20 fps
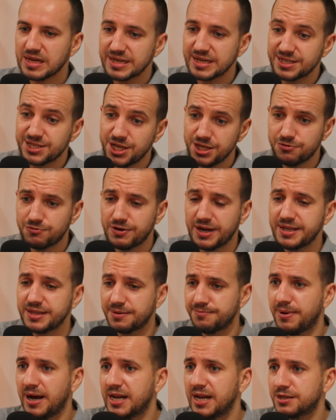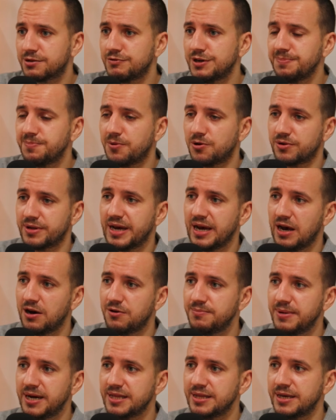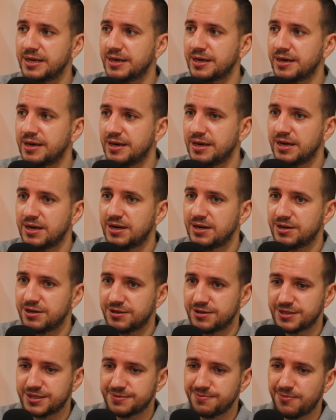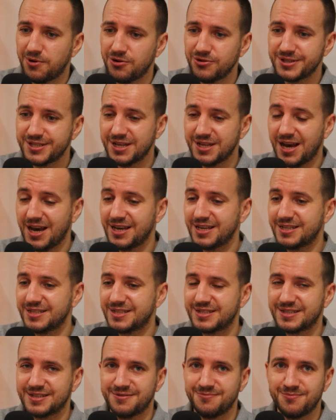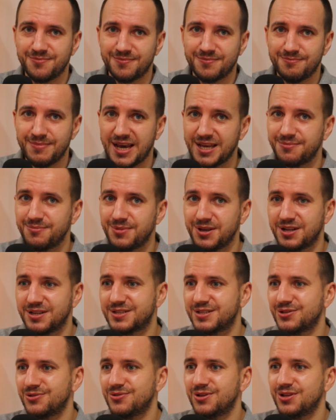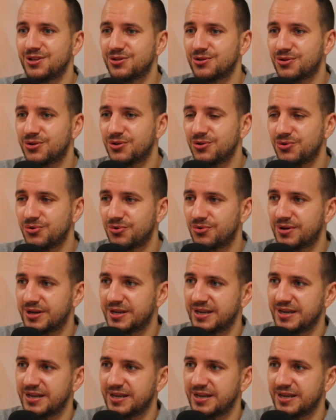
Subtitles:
generate the bulk report, how many small size main meals you need to cook,